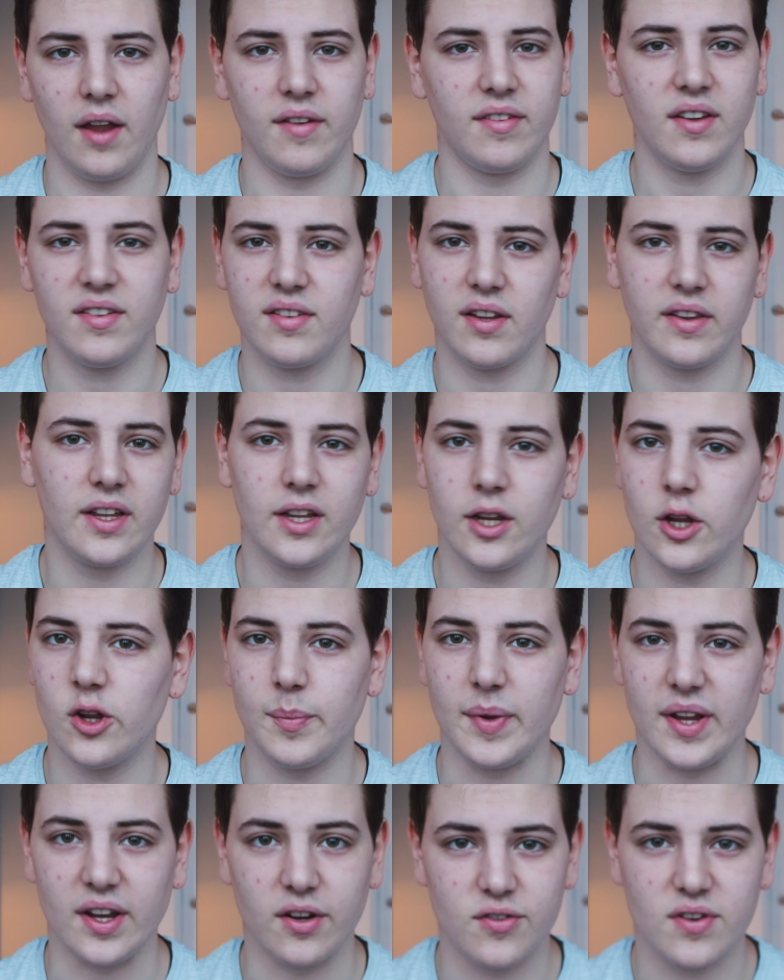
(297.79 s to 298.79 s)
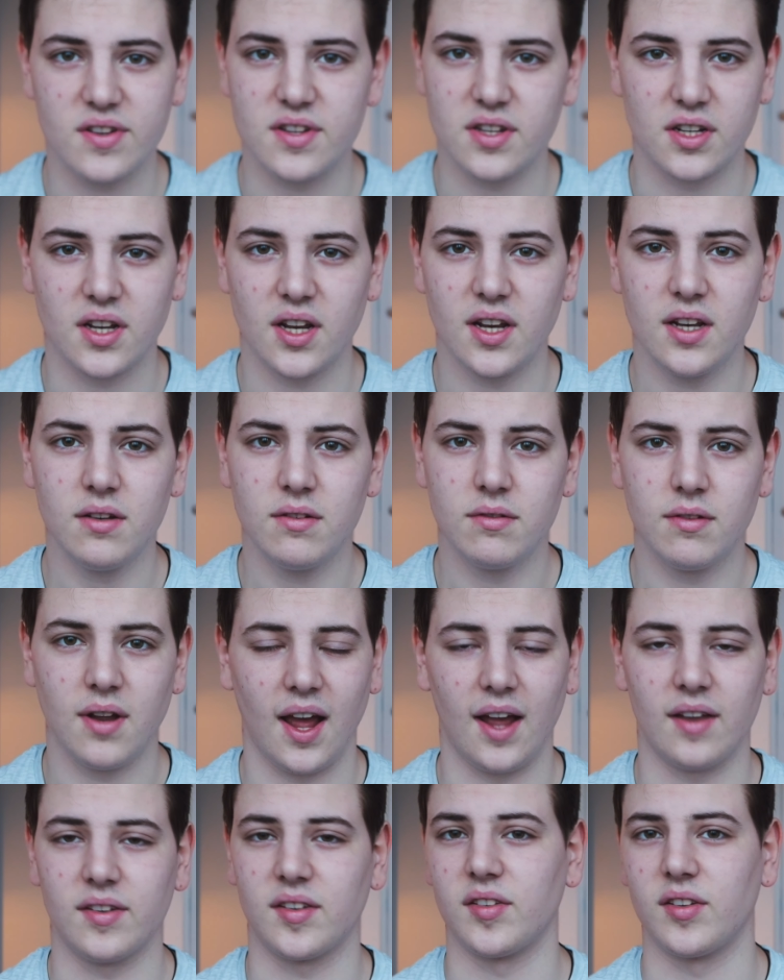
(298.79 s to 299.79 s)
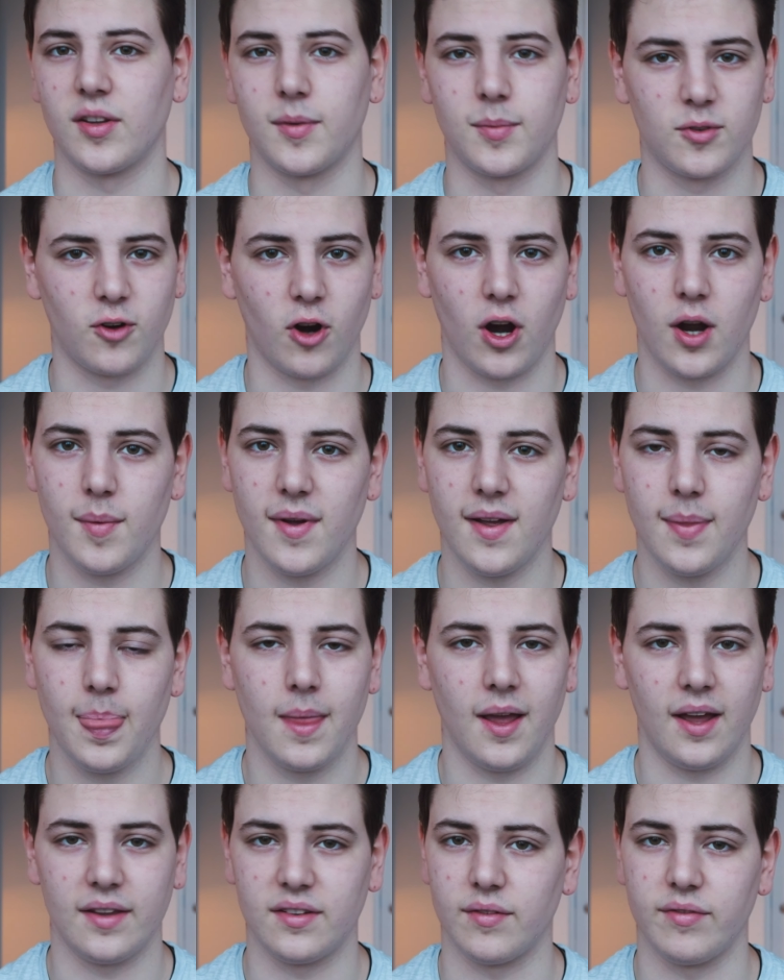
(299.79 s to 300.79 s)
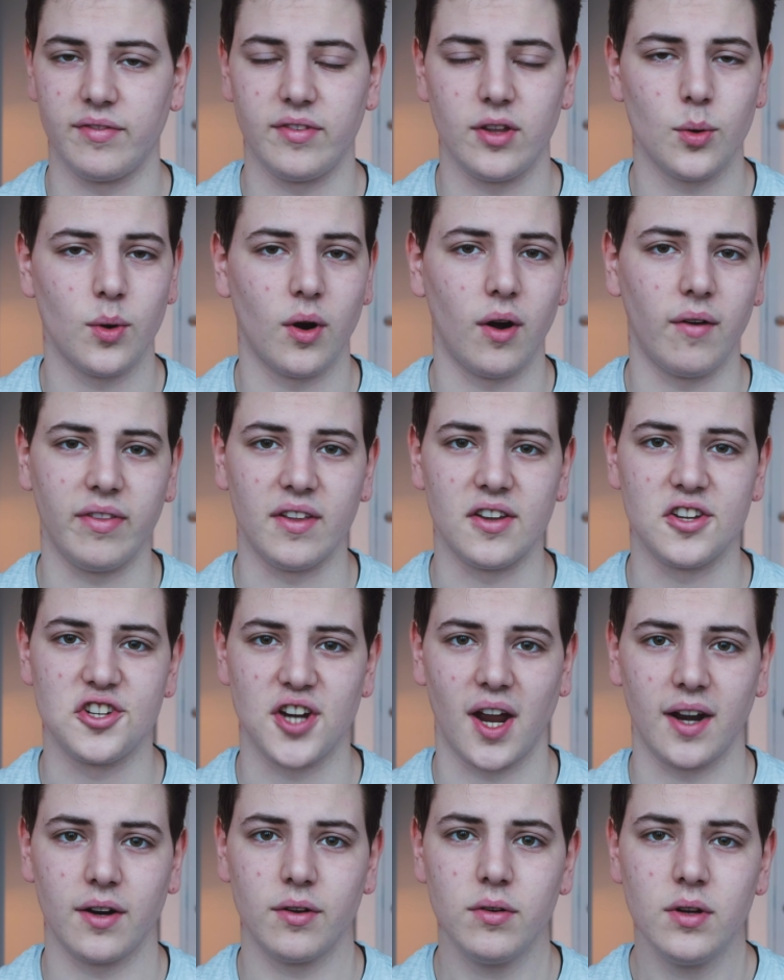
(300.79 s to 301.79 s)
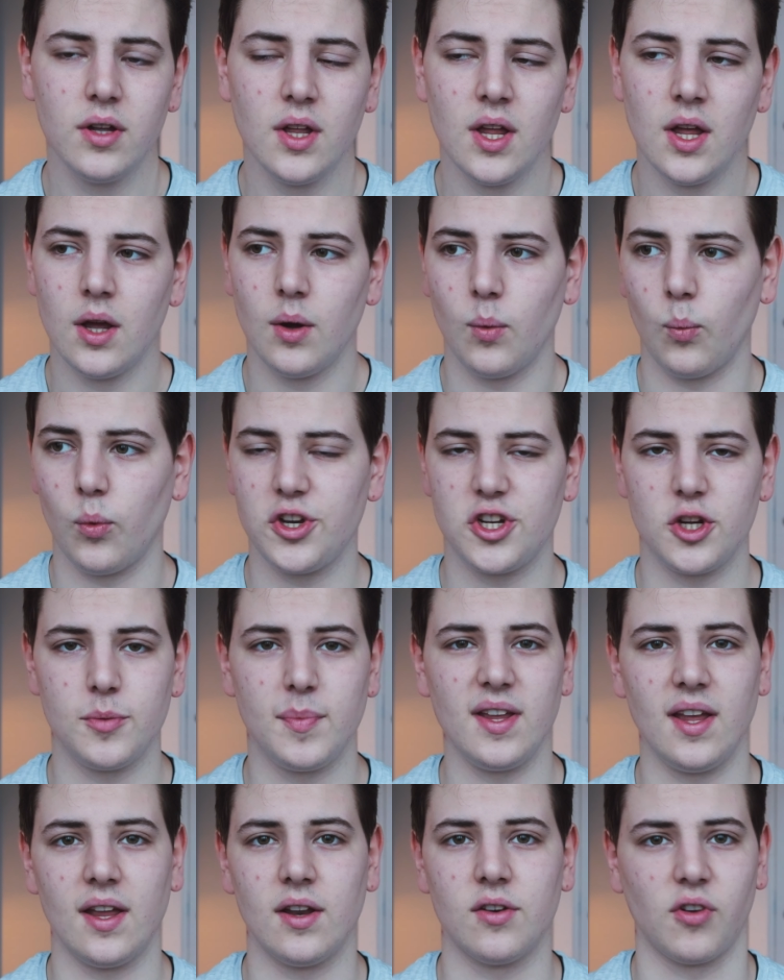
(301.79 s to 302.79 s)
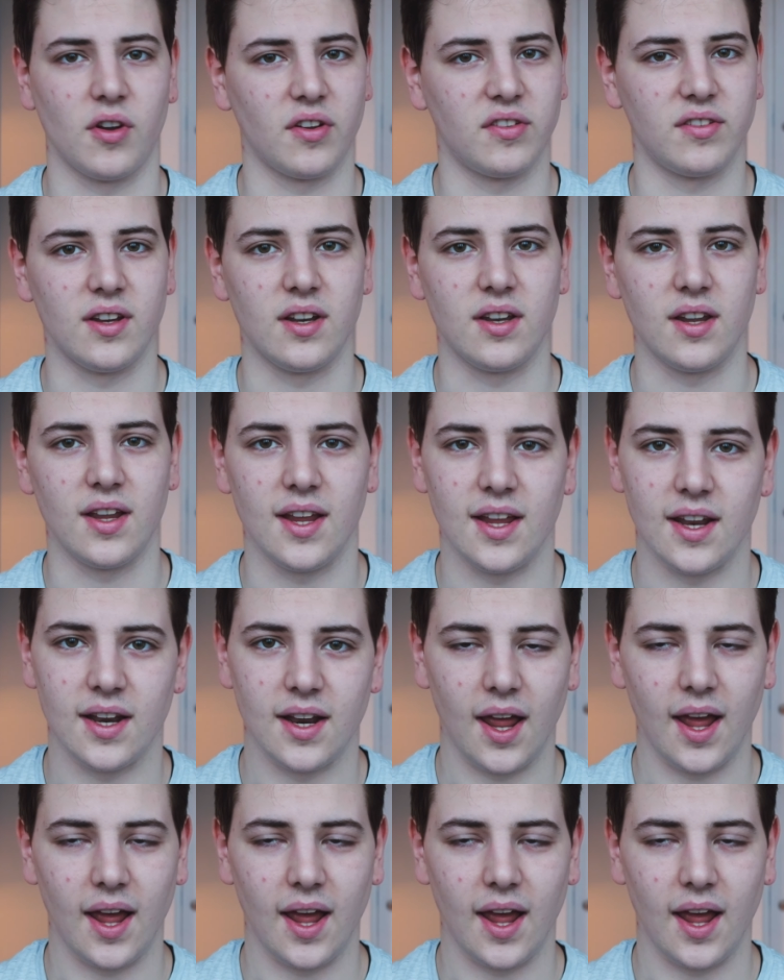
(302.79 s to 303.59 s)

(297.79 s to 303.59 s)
Is this something you'd be interested in as a subscriber, as a viewer of this channel? Would you be interested in